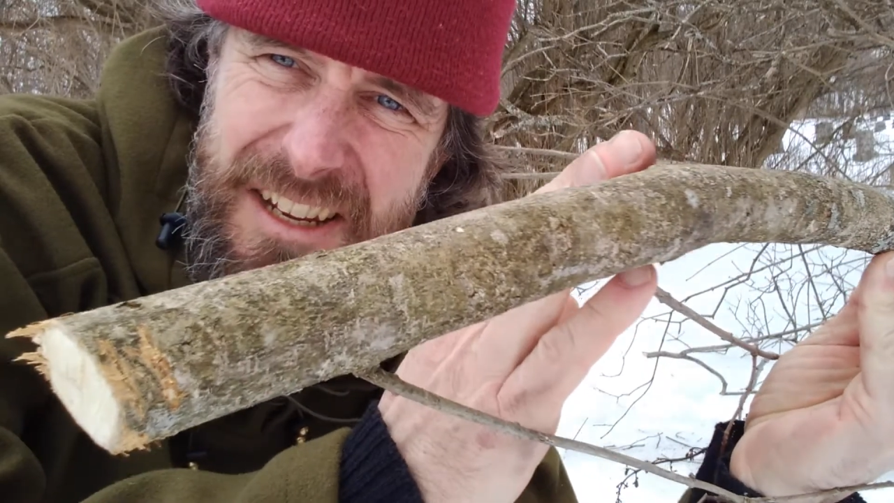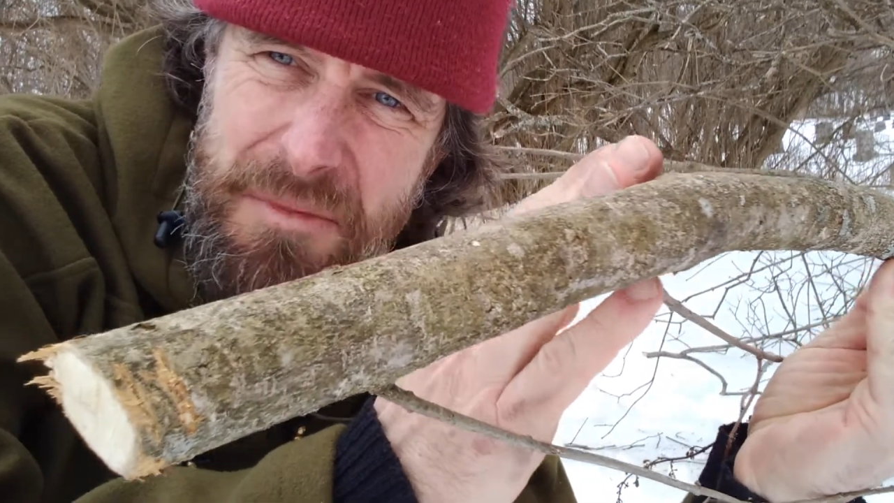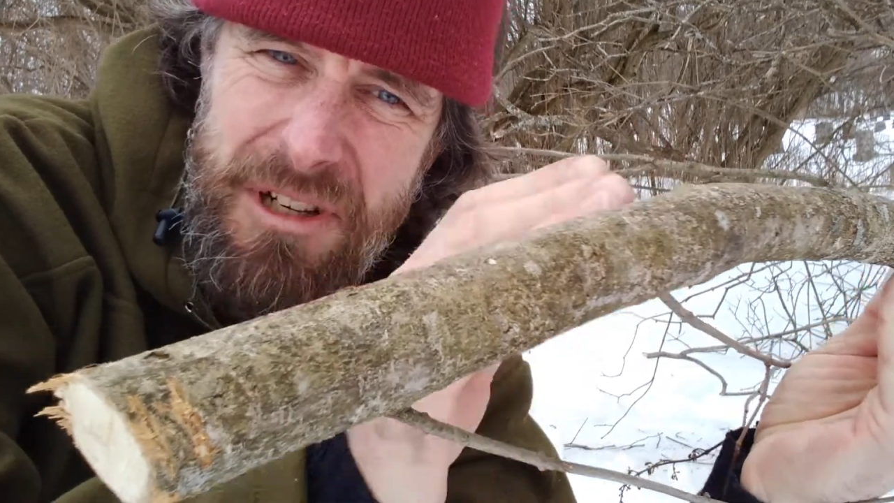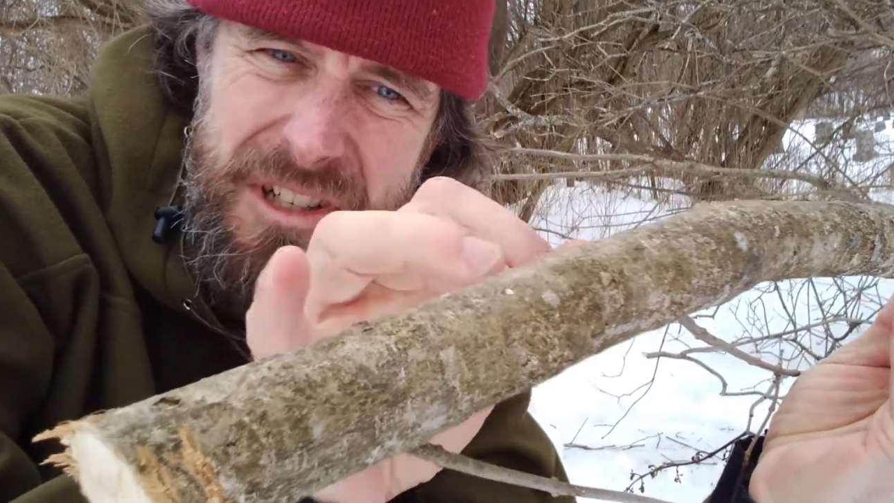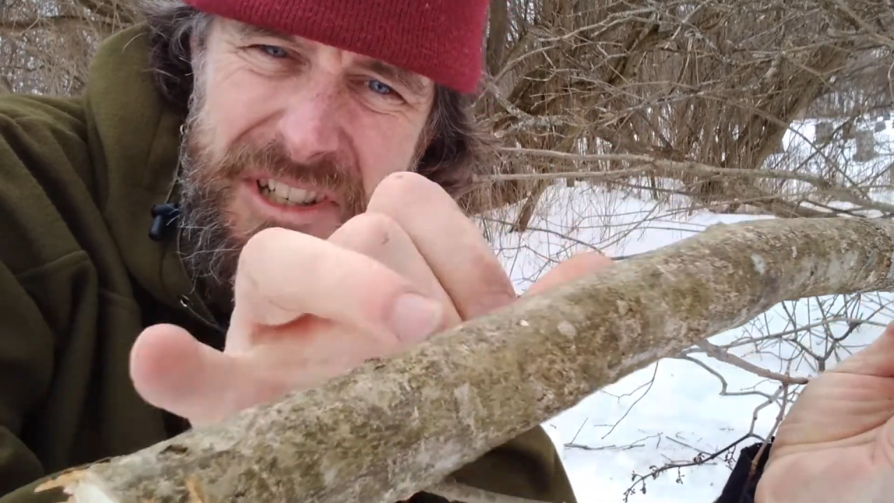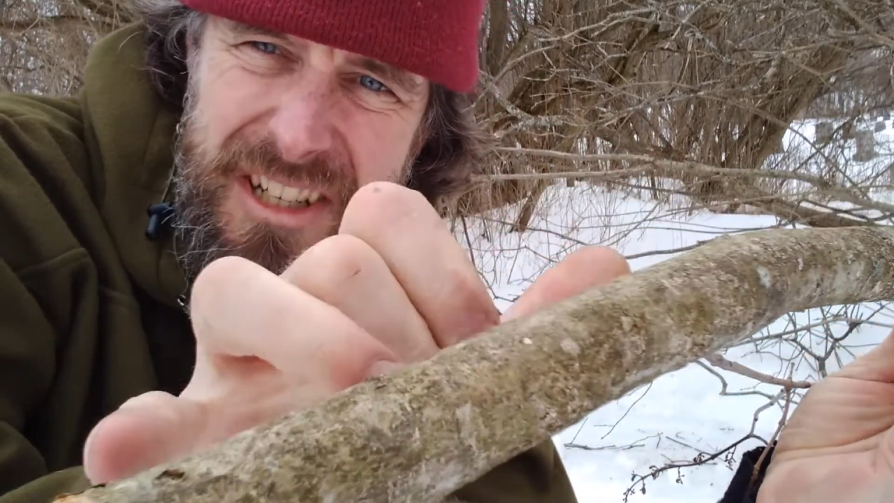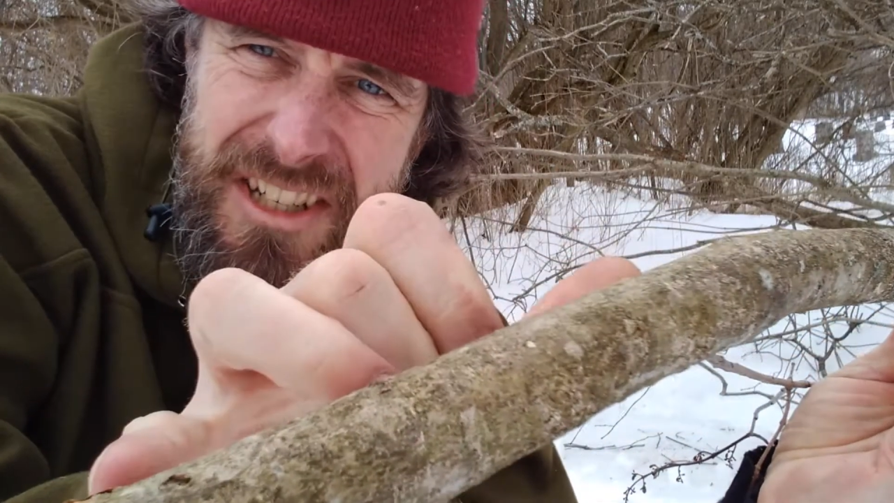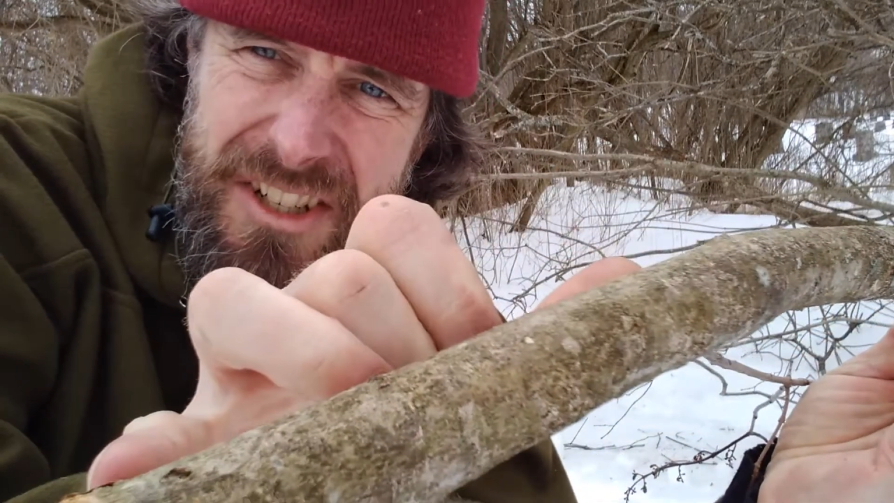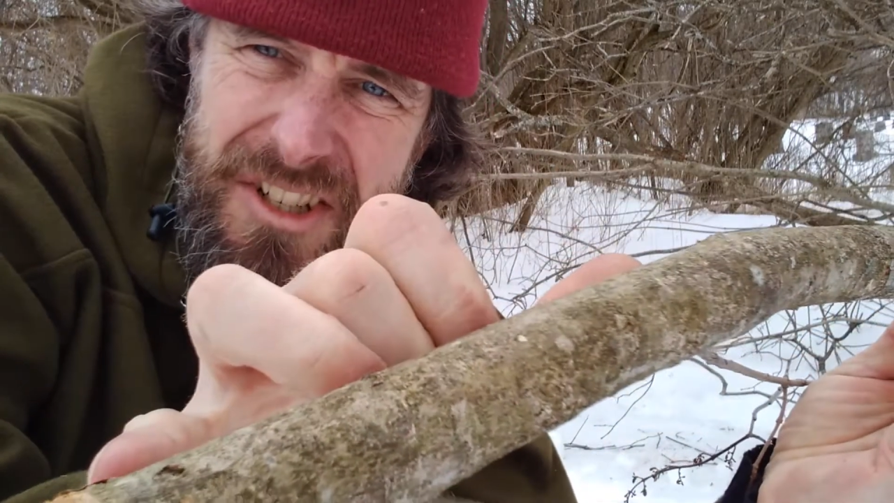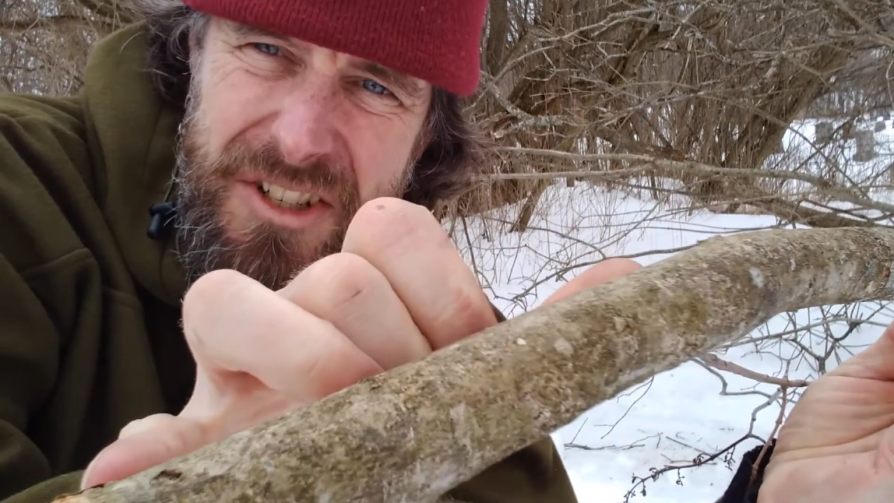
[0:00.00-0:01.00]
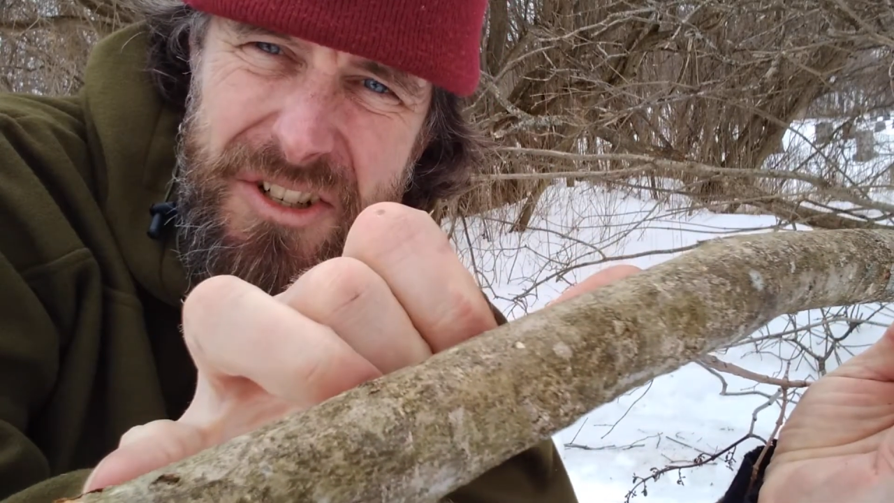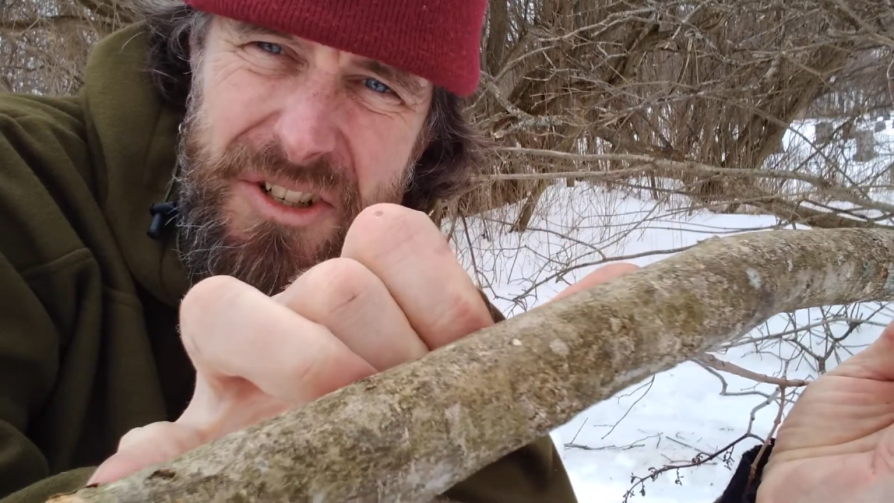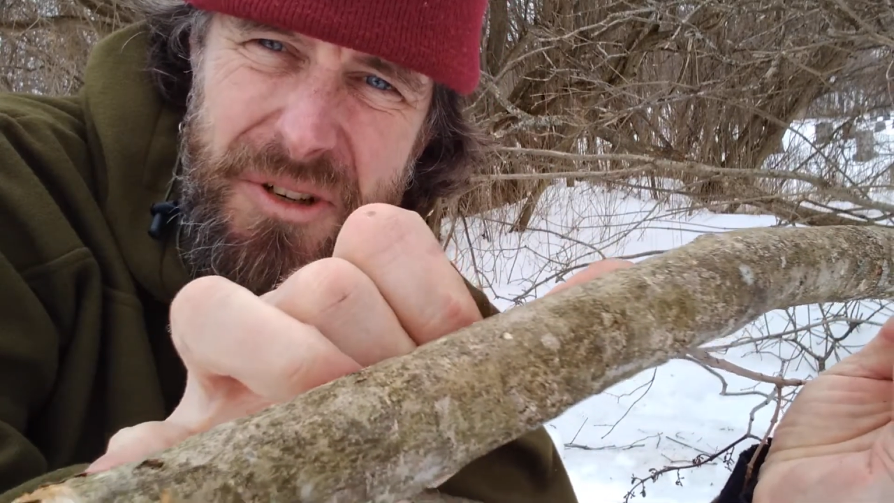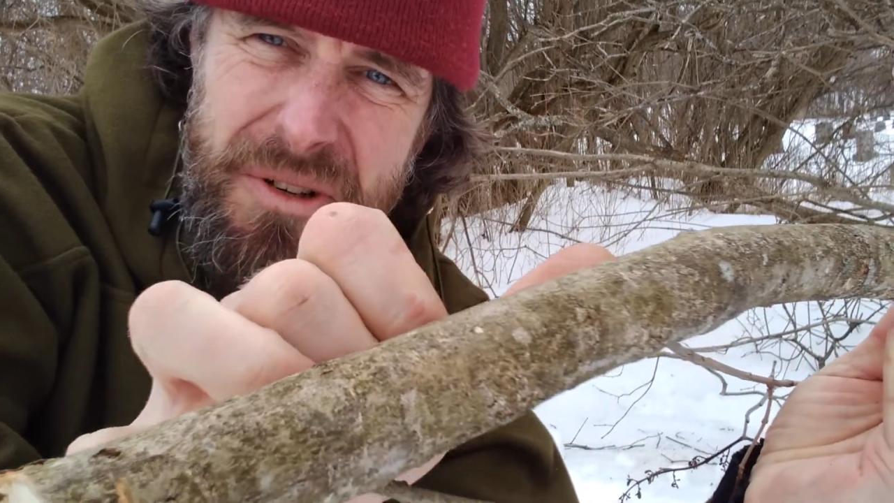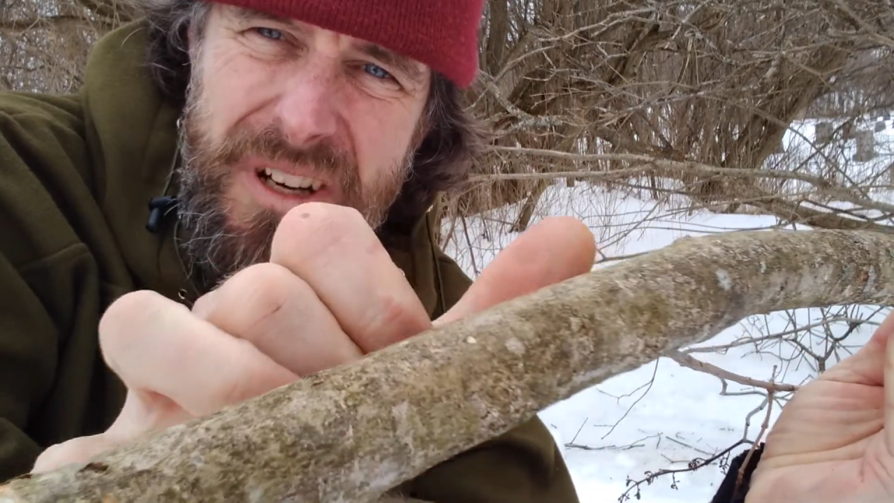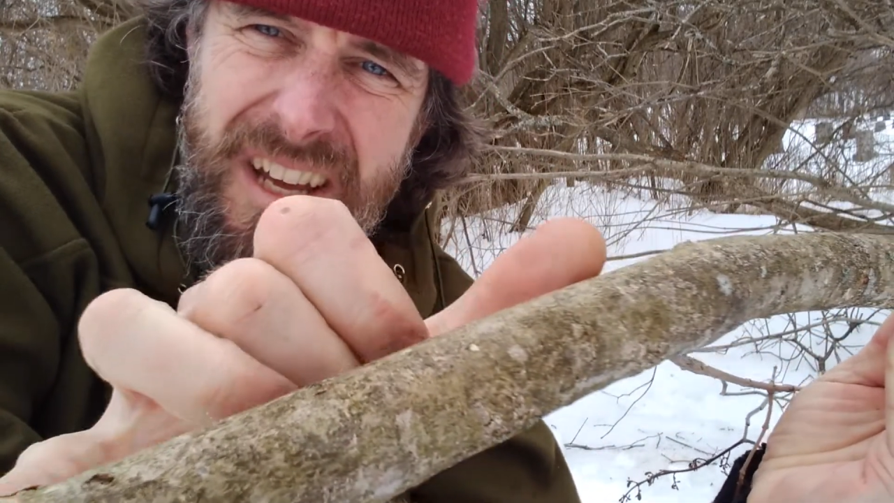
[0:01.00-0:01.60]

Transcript: about 6 inches or so.